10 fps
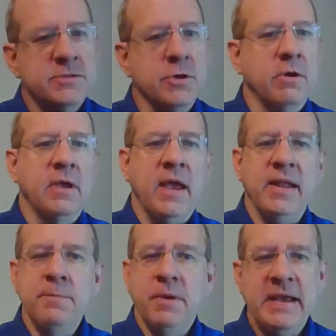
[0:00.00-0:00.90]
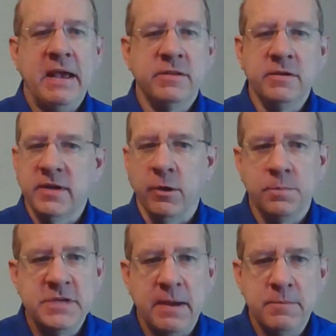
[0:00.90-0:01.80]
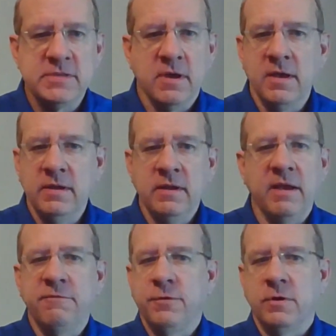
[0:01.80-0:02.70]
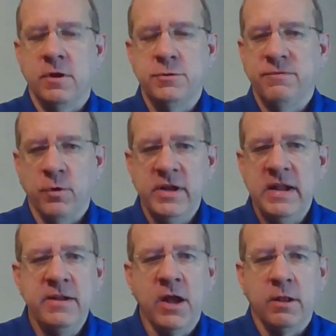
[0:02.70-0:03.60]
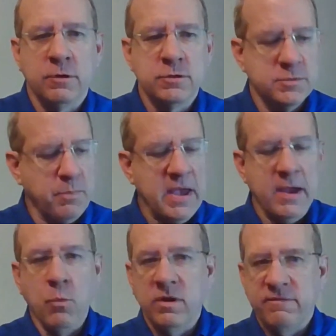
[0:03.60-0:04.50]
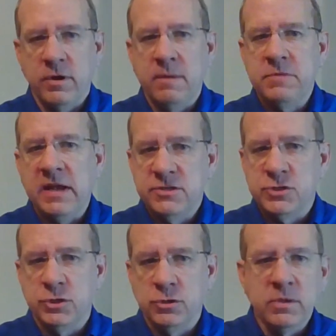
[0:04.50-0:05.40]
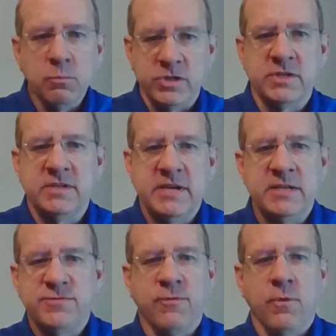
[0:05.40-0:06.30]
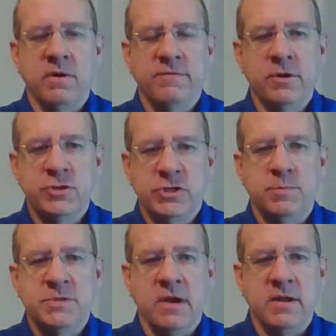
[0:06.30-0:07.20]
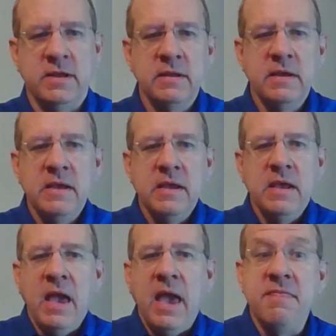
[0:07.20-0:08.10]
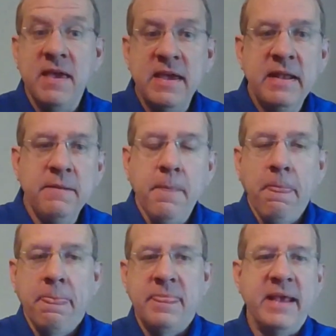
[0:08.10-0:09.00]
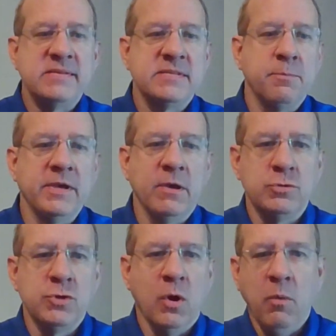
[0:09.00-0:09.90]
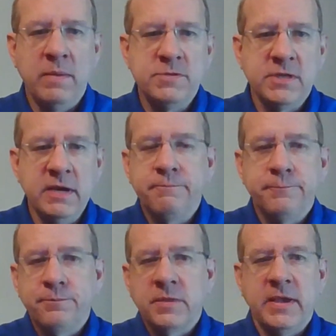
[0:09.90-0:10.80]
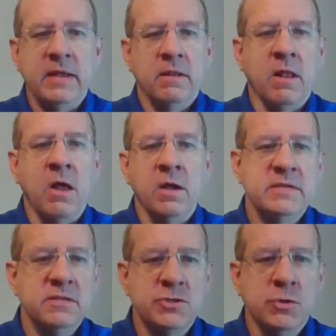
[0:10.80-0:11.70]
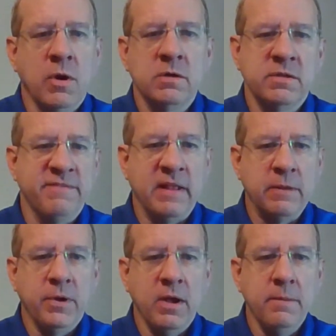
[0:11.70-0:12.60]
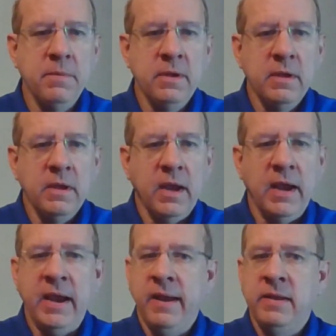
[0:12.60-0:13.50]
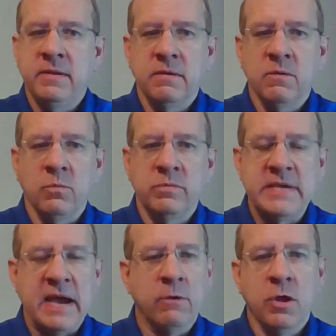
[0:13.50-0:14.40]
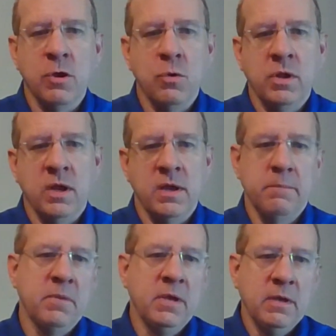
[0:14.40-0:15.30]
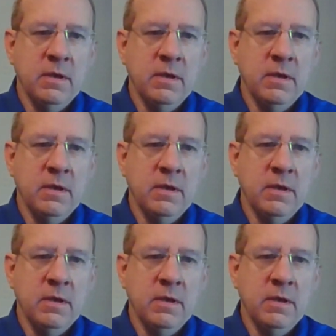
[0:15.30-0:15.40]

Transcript: So anybody out there can go up to Amazon and for $149 buy one of our M.2, which contains four of our chips on it. And then they simply go to our website, get logged into our developer hub, and download um,